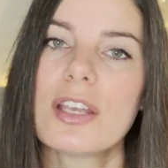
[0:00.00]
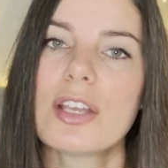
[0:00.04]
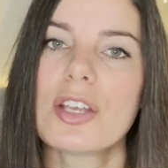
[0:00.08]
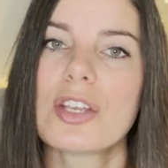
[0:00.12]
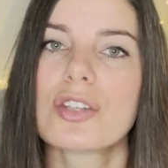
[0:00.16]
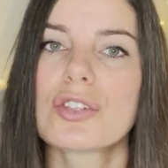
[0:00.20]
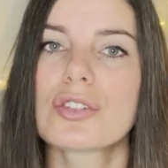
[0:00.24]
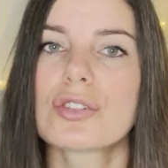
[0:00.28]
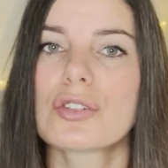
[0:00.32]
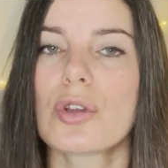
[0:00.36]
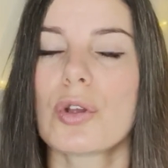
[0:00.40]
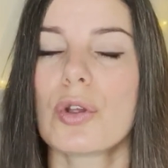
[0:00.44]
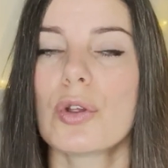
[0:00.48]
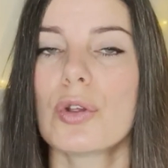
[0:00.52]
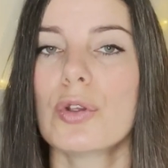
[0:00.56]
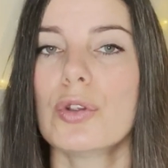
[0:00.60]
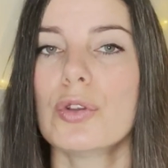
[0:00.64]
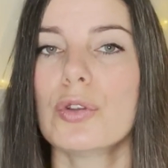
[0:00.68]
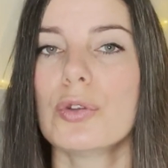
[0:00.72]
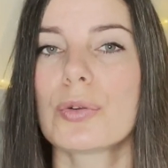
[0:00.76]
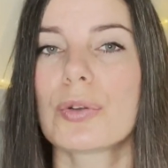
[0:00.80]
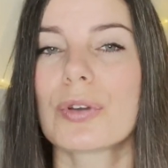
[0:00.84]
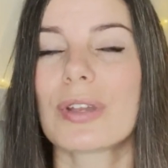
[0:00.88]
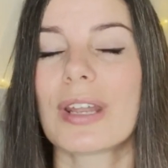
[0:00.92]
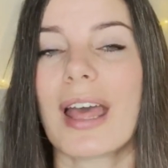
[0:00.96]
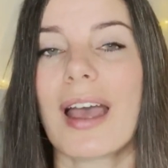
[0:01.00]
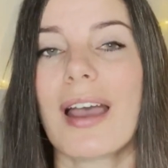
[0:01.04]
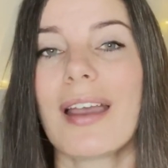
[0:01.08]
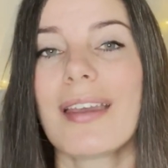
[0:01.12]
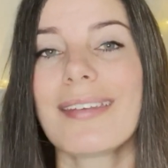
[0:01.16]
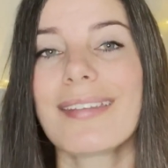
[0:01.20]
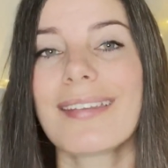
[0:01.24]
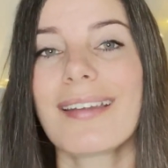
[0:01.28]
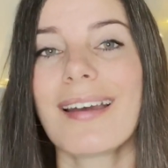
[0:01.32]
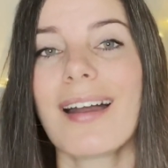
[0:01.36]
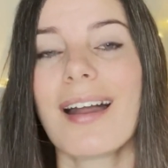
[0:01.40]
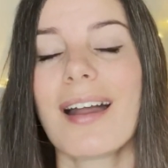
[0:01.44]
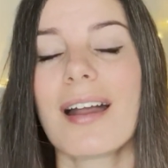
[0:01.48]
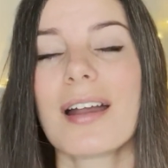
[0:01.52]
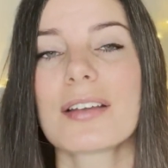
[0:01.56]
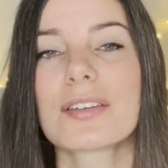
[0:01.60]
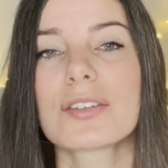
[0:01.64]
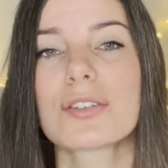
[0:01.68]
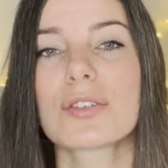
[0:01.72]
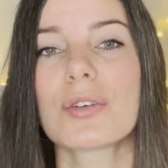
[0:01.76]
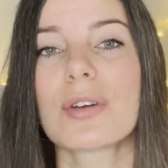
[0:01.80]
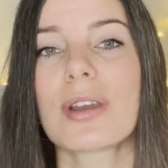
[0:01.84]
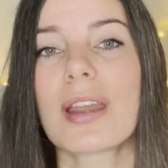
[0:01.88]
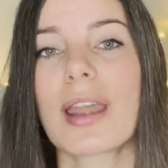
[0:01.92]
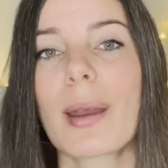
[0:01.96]
So you could either
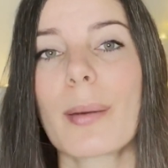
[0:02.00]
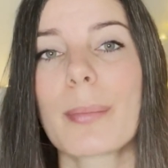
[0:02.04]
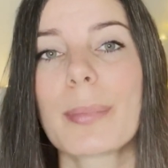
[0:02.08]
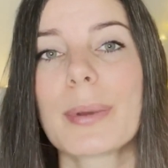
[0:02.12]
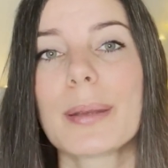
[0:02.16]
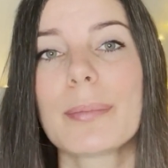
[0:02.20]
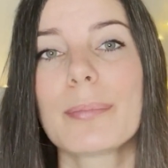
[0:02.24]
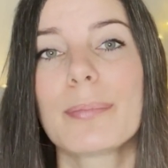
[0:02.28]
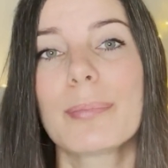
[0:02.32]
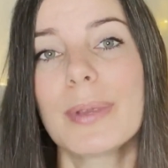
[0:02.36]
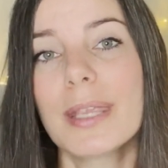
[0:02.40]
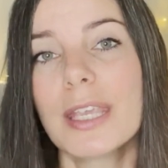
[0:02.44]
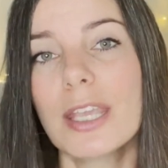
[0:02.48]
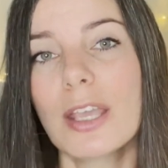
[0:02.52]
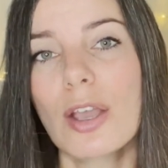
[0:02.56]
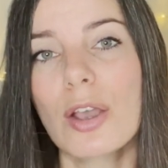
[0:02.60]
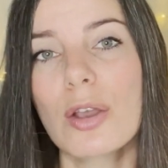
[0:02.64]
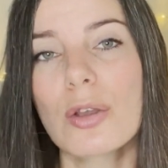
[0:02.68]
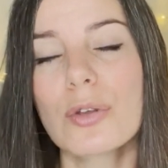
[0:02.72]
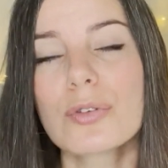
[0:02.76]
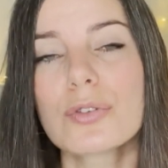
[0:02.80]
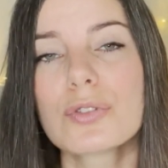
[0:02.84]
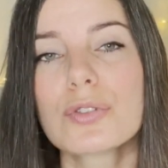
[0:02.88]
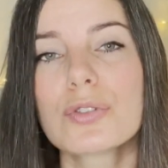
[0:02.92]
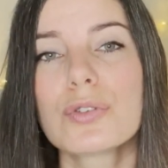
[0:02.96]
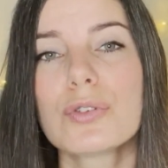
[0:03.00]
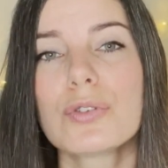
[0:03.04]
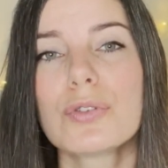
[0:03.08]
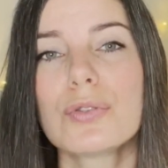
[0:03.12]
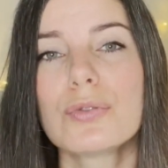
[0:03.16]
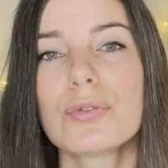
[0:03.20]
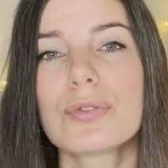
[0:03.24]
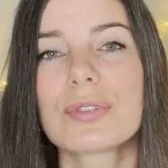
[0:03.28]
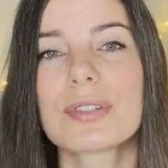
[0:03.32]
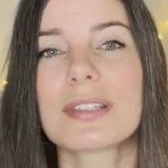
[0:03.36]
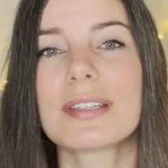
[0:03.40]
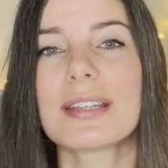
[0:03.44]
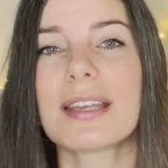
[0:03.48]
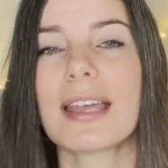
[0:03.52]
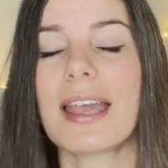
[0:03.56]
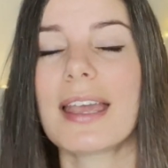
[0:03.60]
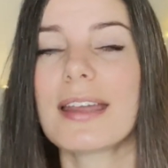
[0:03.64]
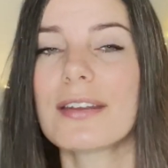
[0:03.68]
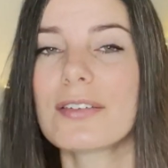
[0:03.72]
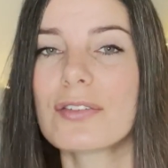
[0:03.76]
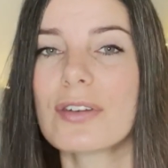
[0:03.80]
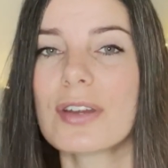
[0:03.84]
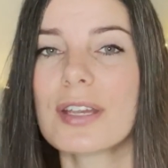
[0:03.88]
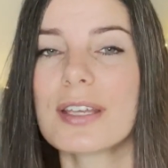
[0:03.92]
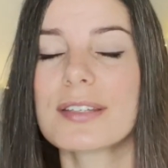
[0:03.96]
ask your Airbnb host to use the
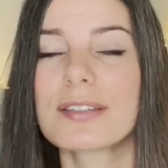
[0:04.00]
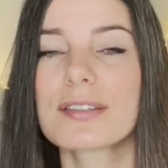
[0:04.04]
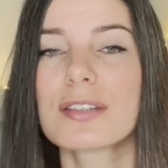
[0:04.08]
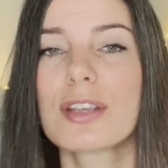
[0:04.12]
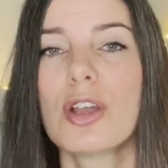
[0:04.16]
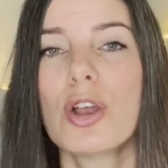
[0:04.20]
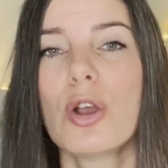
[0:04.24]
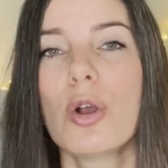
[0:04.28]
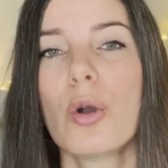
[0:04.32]
address,